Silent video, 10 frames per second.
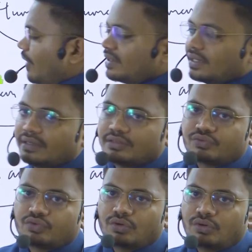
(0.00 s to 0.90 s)
factor.
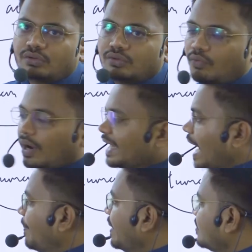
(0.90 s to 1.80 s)
So what
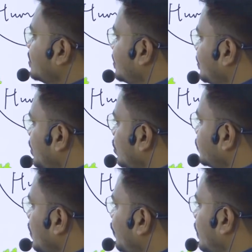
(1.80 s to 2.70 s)
happens
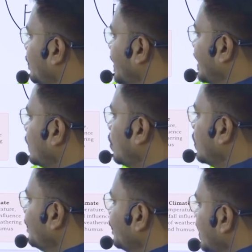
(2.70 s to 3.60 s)
because of parent
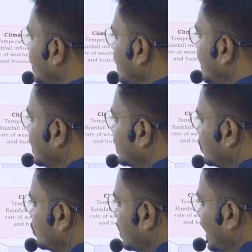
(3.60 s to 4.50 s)
rock?
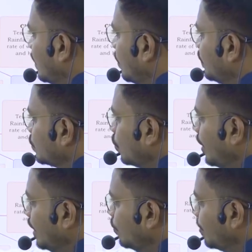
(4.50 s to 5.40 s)
The color of the
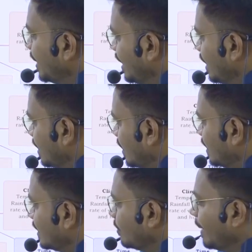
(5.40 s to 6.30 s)
soil would be
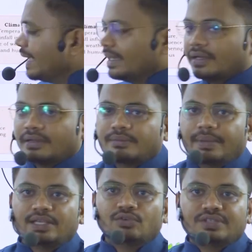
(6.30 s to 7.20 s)
determined
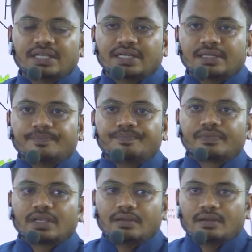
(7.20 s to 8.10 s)
by using
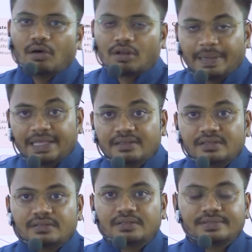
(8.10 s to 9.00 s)
or by
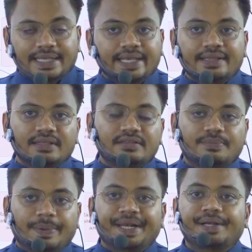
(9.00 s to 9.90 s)
seeing this
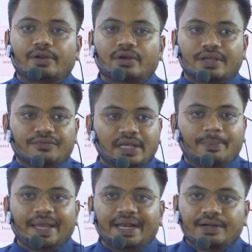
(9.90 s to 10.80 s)
parent rock. If the
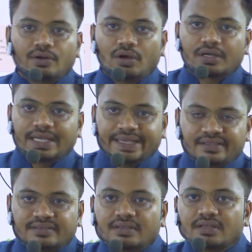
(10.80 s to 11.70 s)
parent rock
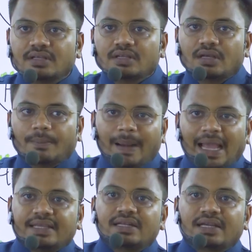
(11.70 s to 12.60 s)
is
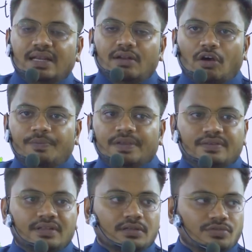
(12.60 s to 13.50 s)
black in color,
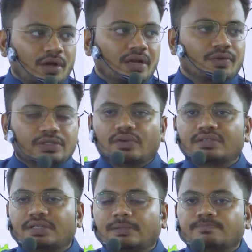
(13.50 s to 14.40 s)
obviously the soil which was